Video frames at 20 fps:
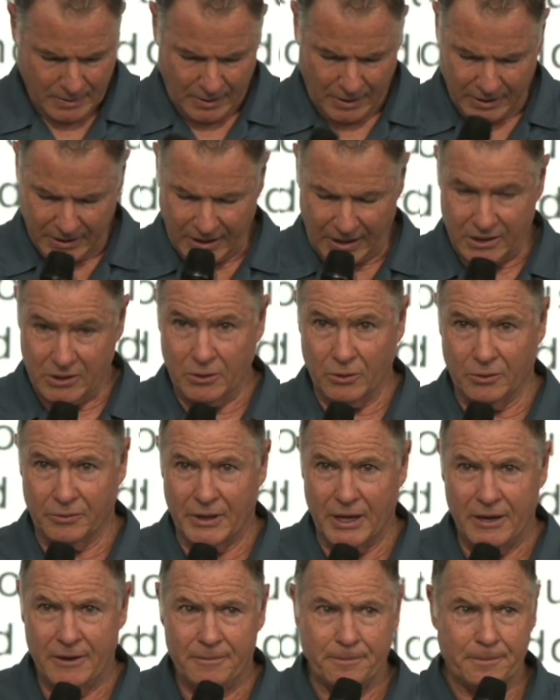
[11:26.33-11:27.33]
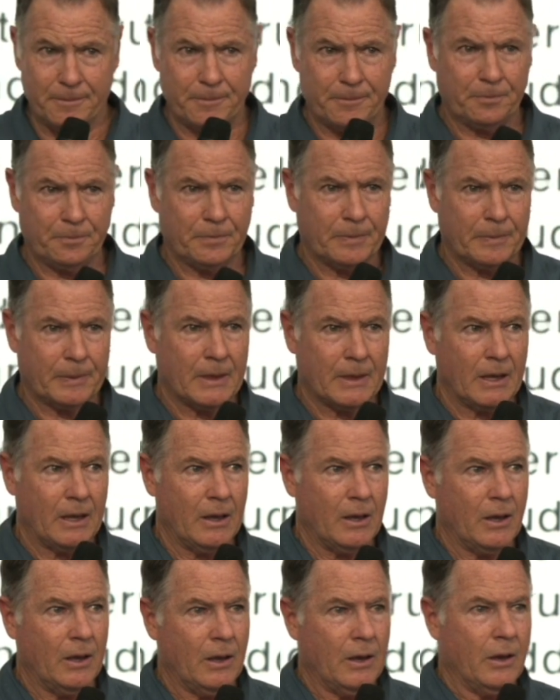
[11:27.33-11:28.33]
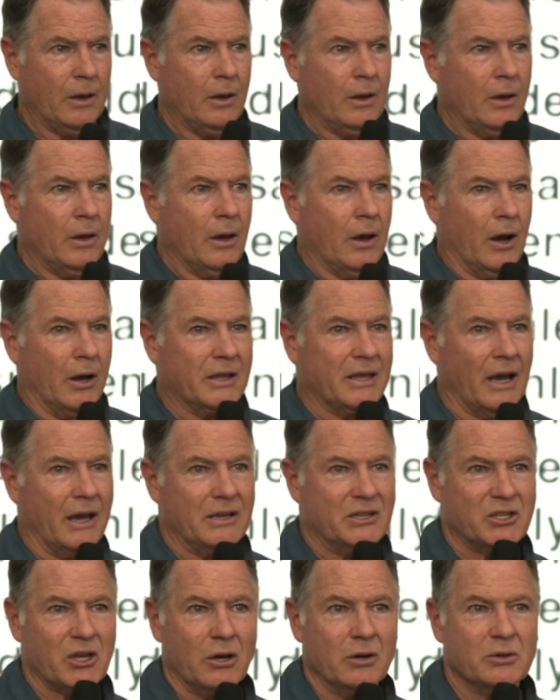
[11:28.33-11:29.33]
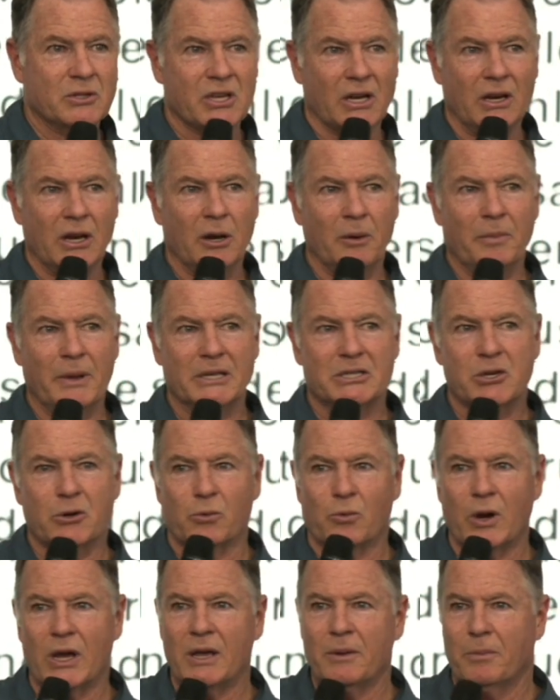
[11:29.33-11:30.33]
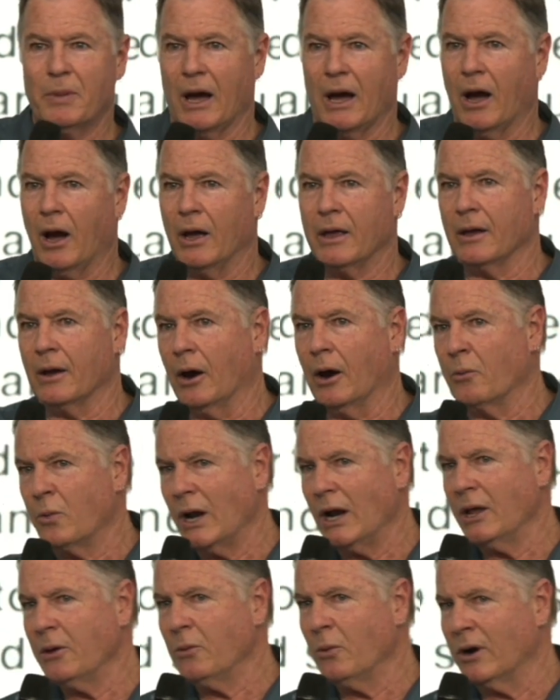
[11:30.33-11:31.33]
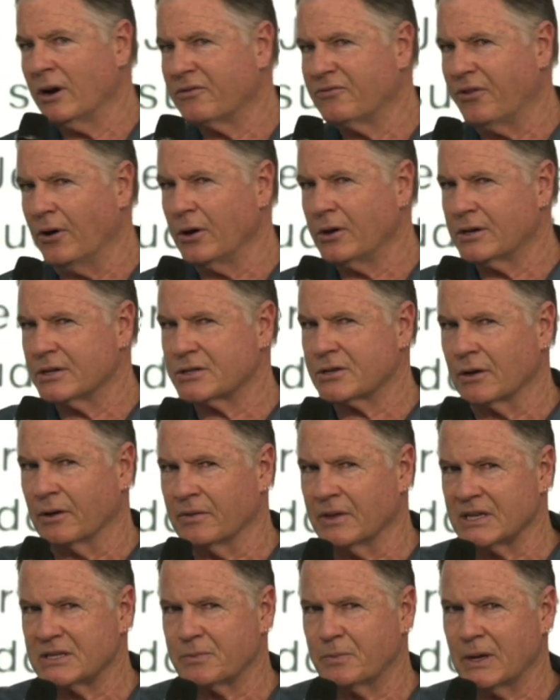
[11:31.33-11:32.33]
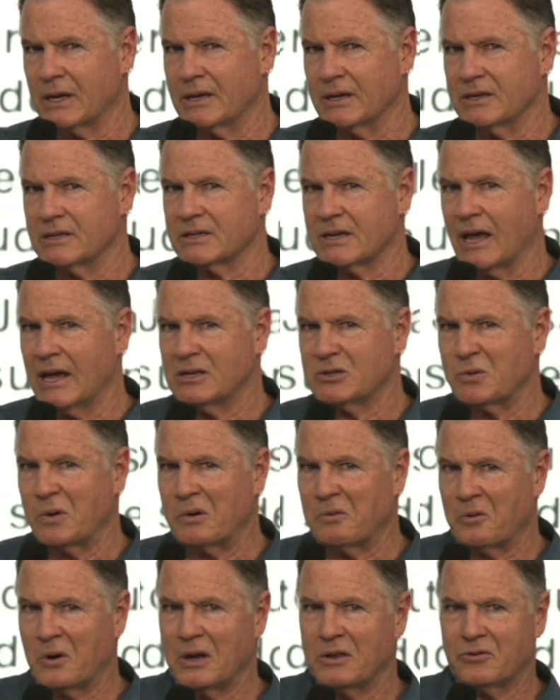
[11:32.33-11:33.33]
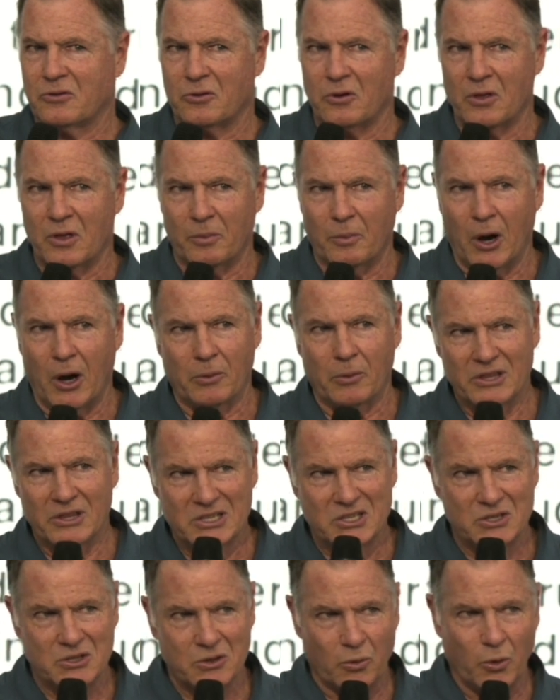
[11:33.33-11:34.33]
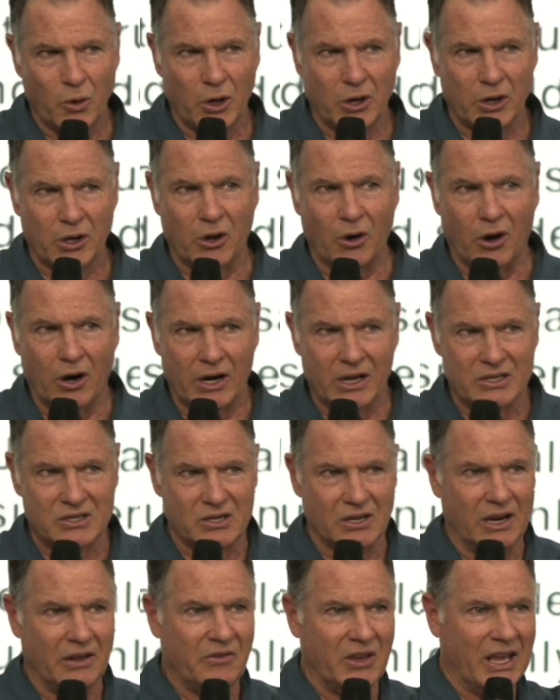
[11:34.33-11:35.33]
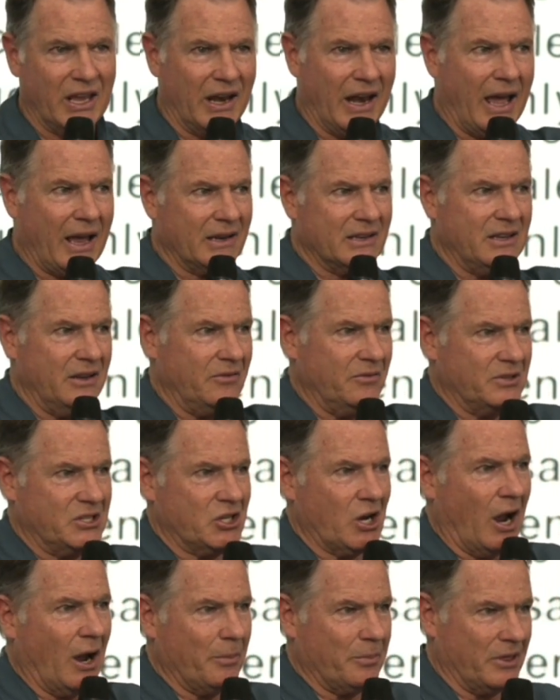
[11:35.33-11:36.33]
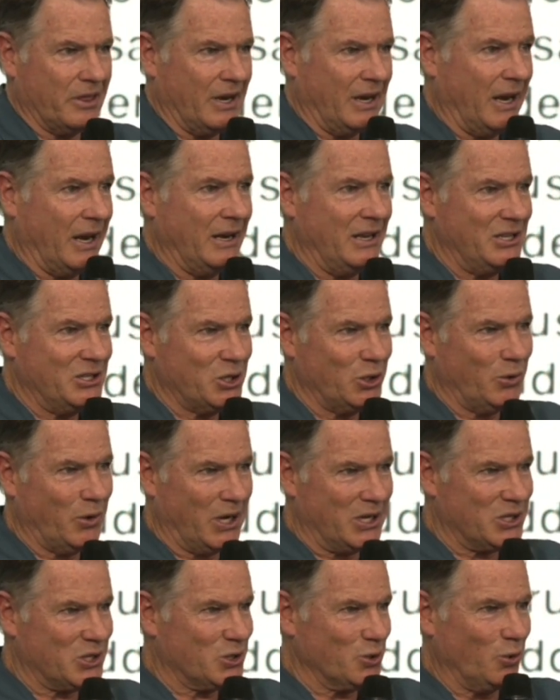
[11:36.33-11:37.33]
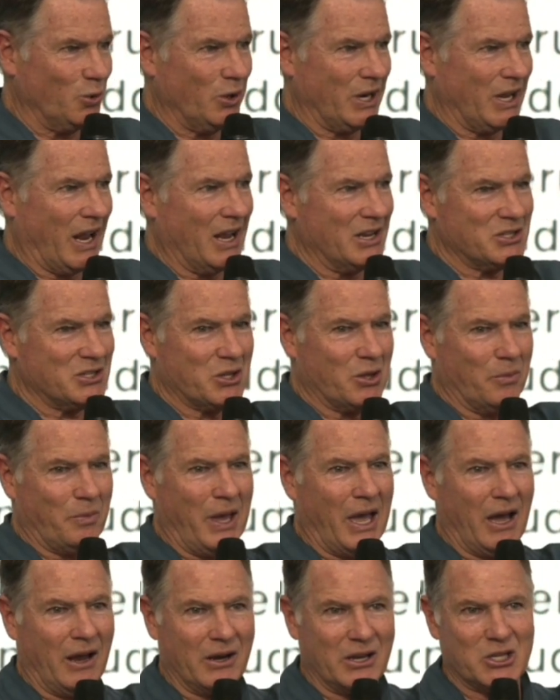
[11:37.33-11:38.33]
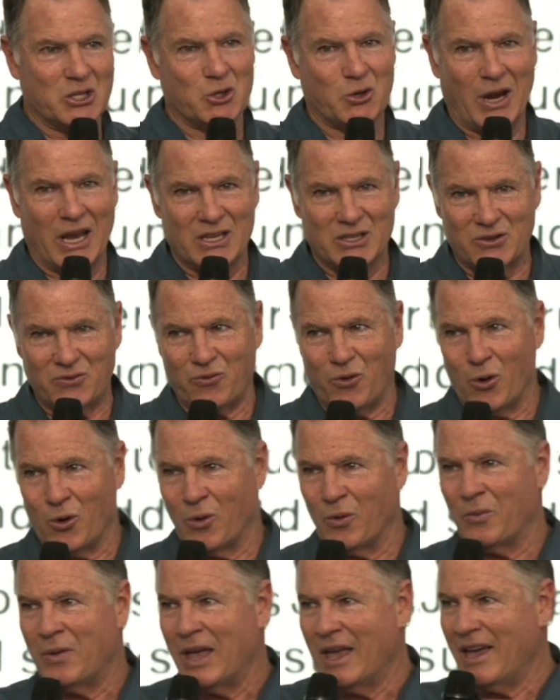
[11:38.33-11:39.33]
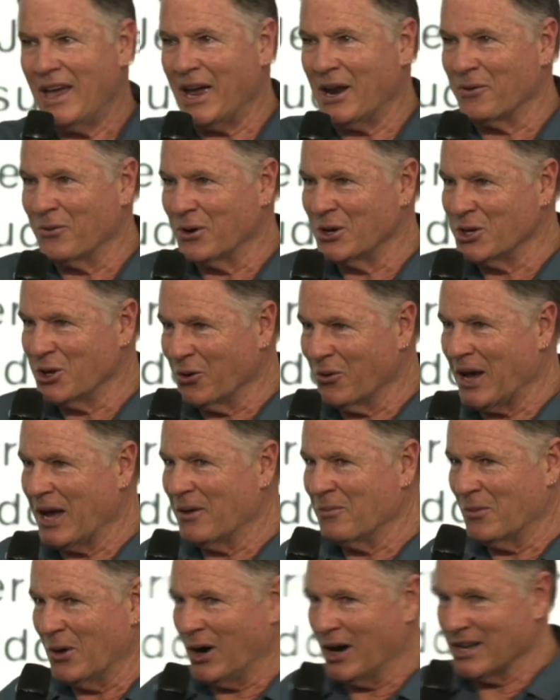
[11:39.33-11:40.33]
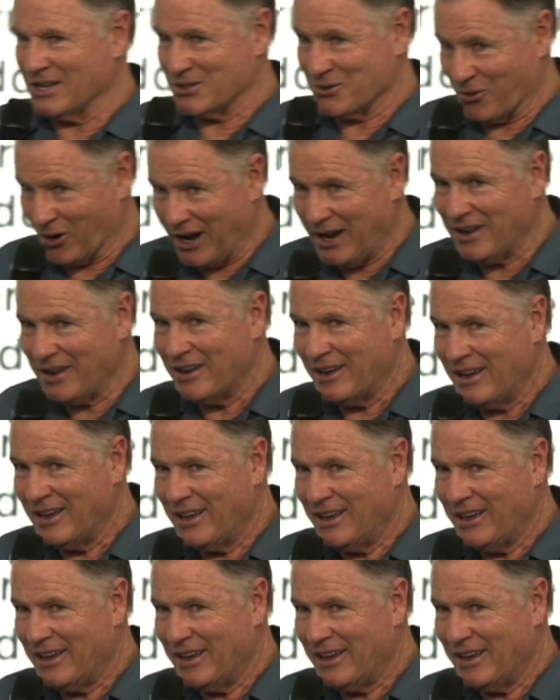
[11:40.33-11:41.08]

Okay, you all there? Okay, so it's a little bit to read, but I, I, really want to focus on this because as we read through the Bible, this is the Word of God. It's living and active, sharper than any two edged sword. It has the power to transform and renew our minds, right?